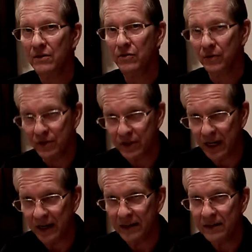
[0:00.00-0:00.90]
Do you
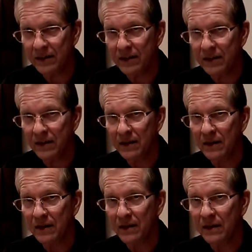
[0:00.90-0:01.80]
understand?
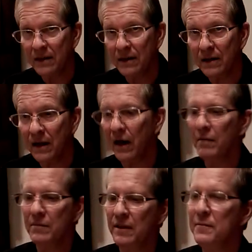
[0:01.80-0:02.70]

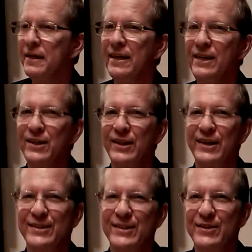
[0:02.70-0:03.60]
Um, let me get into
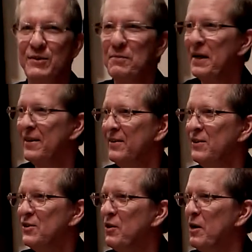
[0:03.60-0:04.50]
this. This will make,
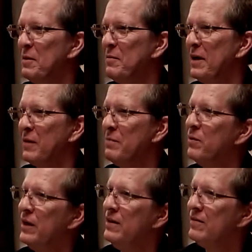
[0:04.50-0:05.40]
this will help me make my point.